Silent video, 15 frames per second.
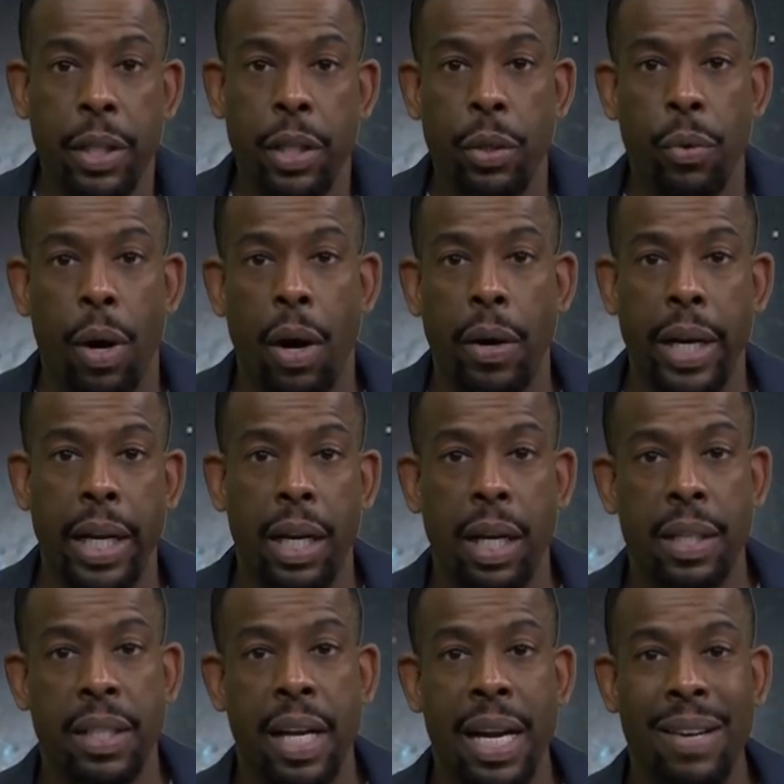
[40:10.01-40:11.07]
you are a uh,
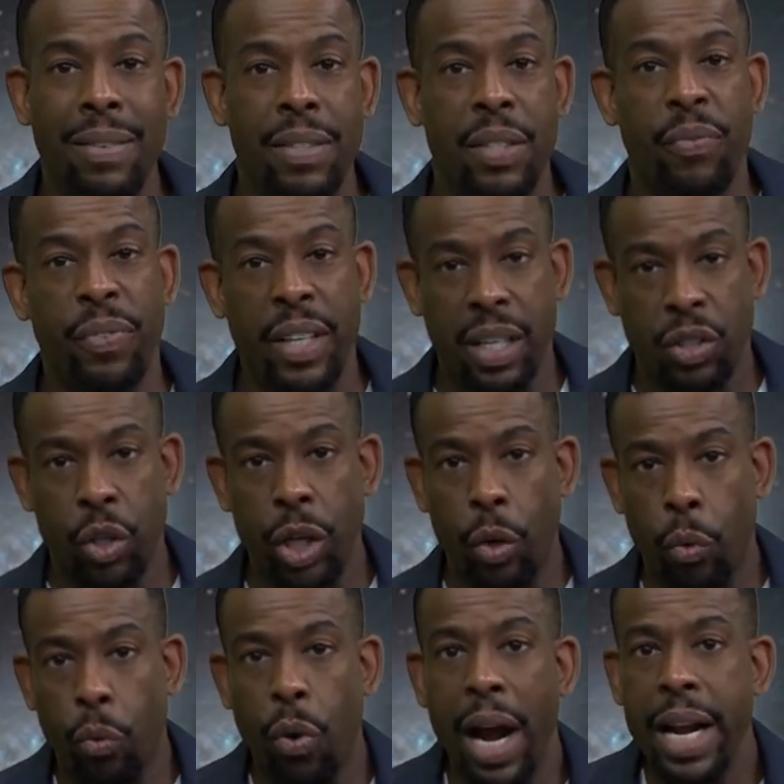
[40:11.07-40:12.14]
science fiction
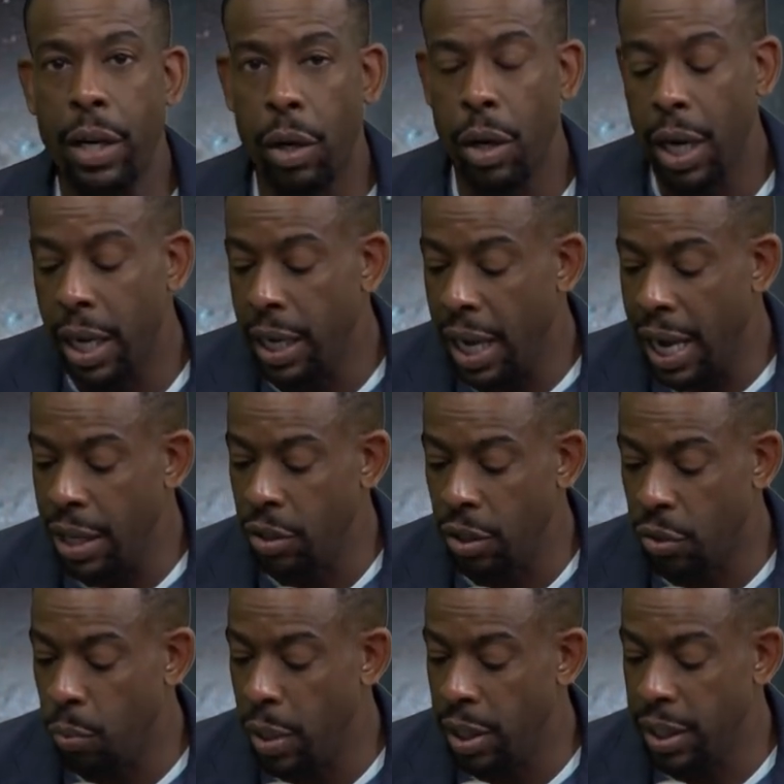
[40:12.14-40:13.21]
writer, and I
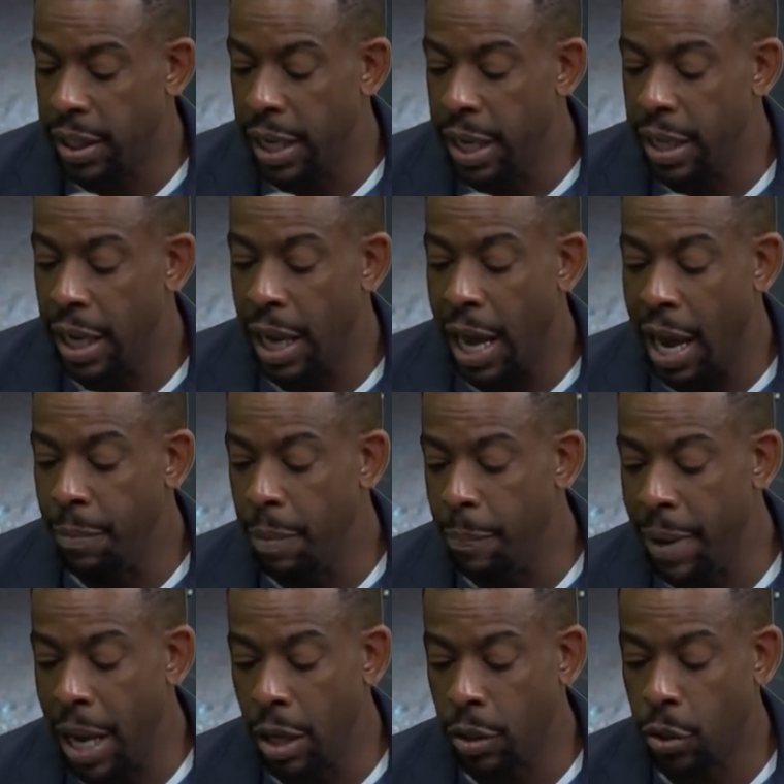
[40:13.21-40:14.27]
just want to say that I'm
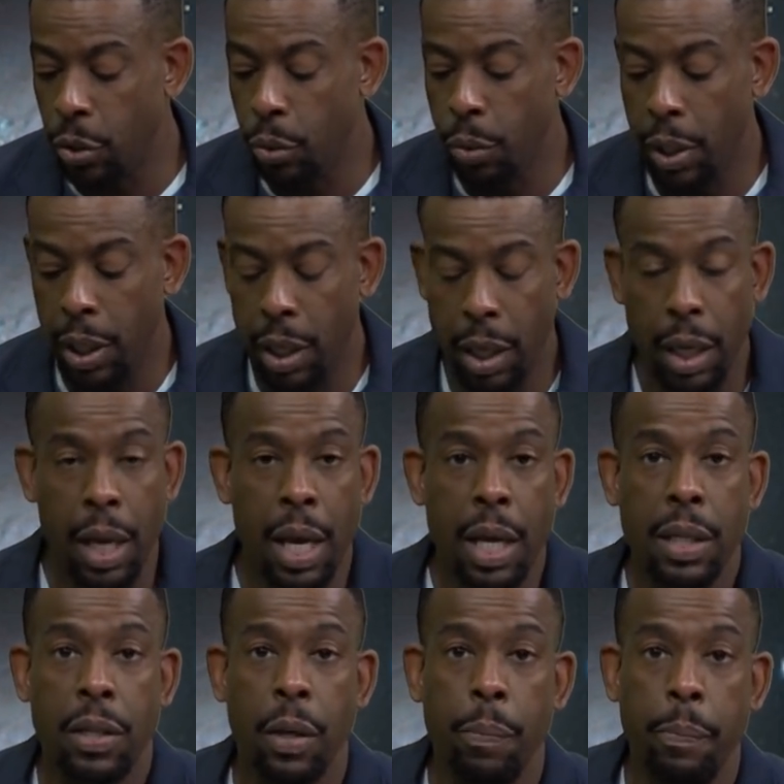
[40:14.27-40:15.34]
about to uh,
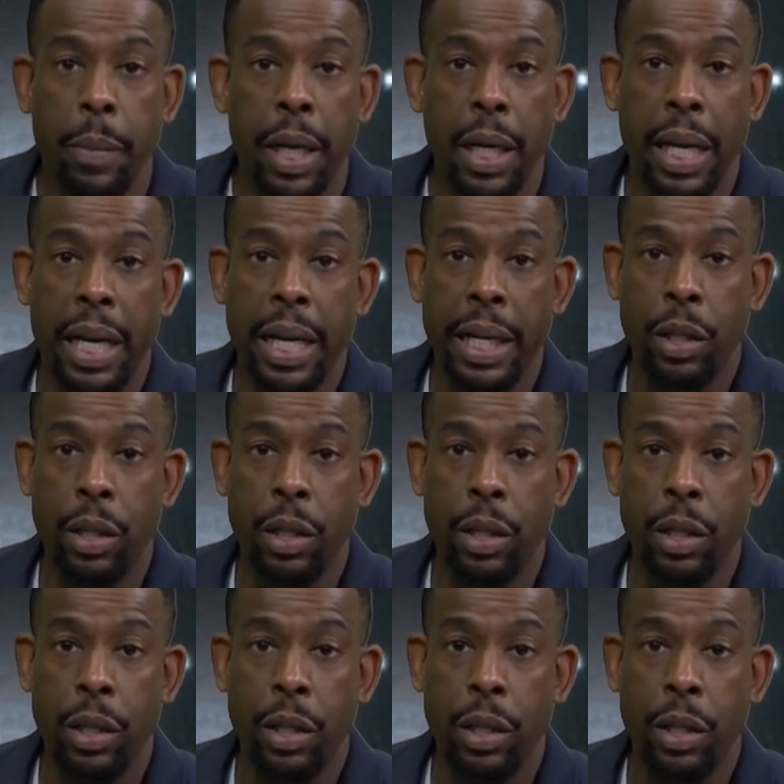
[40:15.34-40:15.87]
submit a